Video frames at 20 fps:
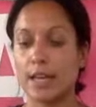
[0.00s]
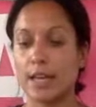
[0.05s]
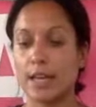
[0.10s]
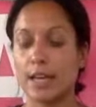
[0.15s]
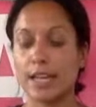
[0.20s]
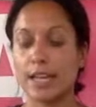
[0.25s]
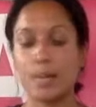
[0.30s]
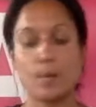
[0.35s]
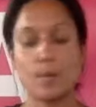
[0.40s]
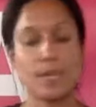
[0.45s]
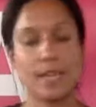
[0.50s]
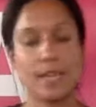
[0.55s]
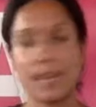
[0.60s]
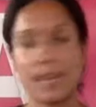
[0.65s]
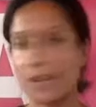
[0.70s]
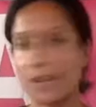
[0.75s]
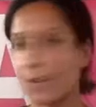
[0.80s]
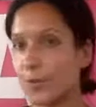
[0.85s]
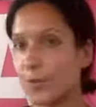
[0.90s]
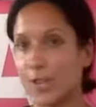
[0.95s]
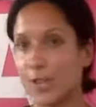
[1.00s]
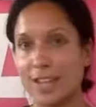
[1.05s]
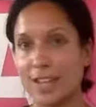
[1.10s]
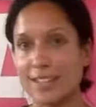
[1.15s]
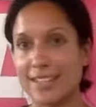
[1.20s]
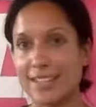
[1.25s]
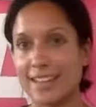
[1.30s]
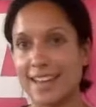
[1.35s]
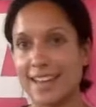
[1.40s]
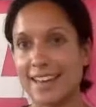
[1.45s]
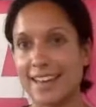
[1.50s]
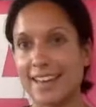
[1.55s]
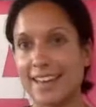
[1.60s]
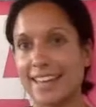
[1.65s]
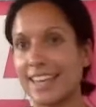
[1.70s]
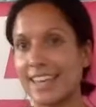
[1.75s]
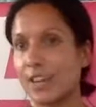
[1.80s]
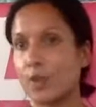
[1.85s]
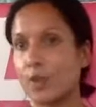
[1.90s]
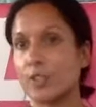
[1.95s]
Again, we can't hold on to that.
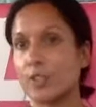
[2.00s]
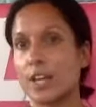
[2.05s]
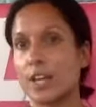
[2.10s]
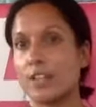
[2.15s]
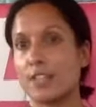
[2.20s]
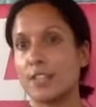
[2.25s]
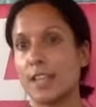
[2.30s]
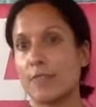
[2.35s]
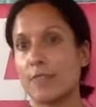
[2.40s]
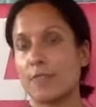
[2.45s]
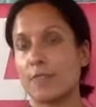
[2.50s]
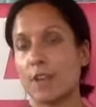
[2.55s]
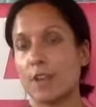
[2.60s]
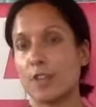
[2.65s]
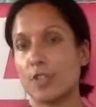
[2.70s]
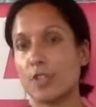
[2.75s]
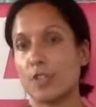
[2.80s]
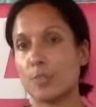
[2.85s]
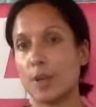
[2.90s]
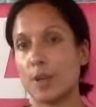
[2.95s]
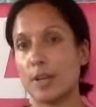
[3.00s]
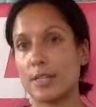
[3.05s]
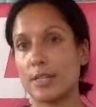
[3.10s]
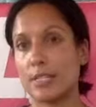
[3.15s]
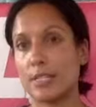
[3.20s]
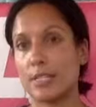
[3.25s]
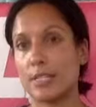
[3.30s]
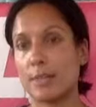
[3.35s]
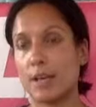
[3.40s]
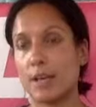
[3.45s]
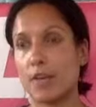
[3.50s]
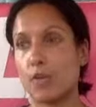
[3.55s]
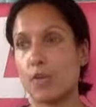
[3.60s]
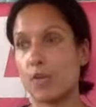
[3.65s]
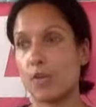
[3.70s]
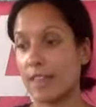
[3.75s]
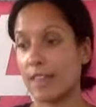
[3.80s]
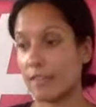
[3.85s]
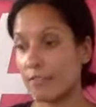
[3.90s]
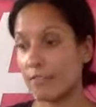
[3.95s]
Can't hold on to that frangipani smell
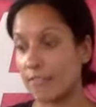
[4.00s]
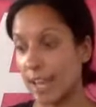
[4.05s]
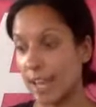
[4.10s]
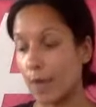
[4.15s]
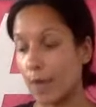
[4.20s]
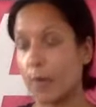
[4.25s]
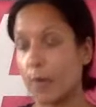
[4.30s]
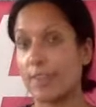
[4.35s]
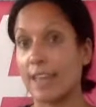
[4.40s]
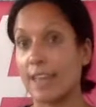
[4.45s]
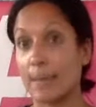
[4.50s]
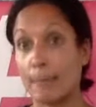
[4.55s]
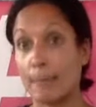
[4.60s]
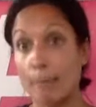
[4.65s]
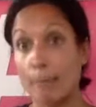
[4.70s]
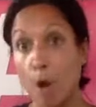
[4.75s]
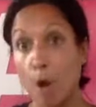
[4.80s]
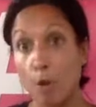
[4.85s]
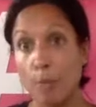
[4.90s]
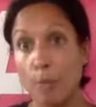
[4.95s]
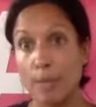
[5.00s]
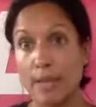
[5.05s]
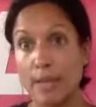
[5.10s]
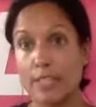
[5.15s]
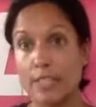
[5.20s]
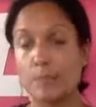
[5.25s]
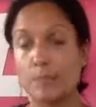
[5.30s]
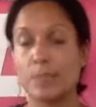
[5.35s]
or that flower in that moment,